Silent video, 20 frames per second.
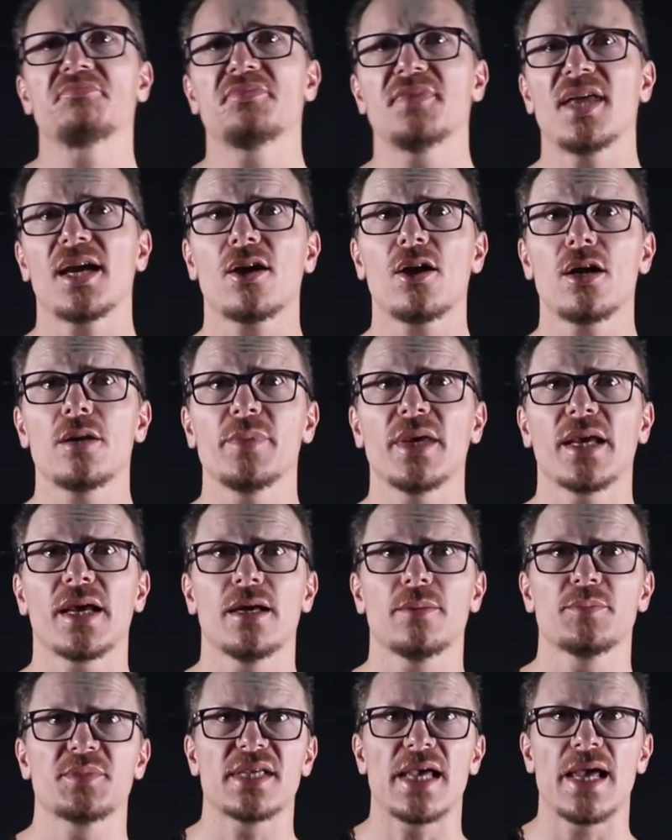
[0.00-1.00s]
that kind of
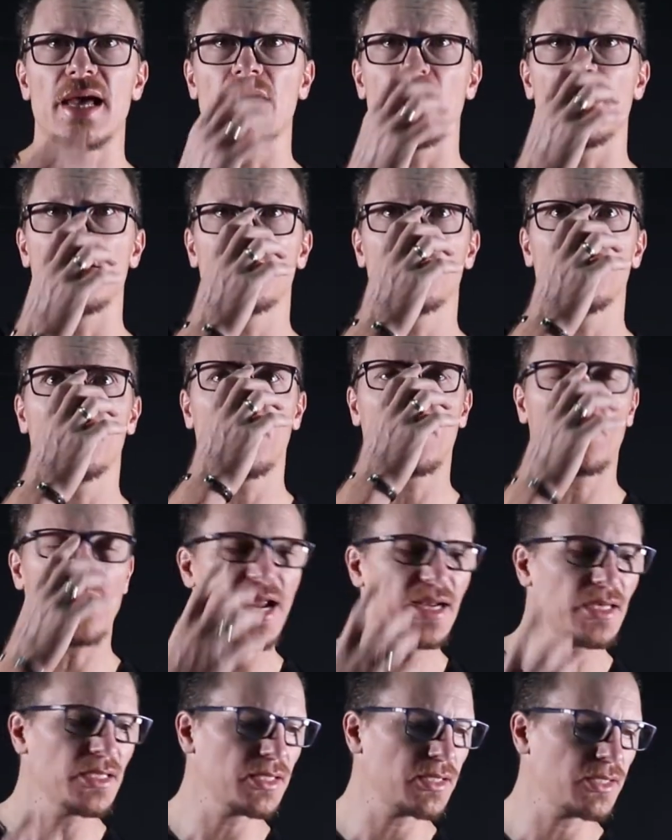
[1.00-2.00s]
becomes our
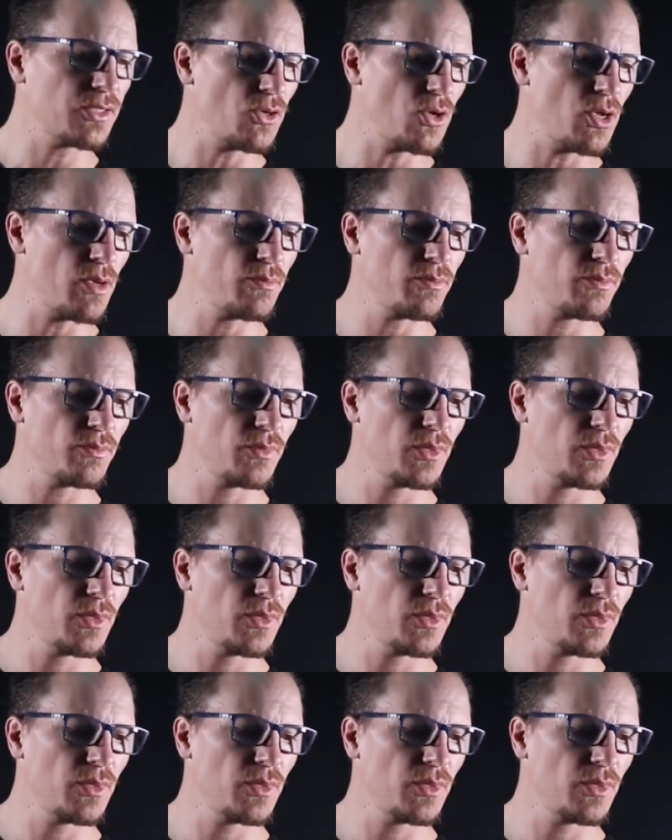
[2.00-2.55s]
practice time,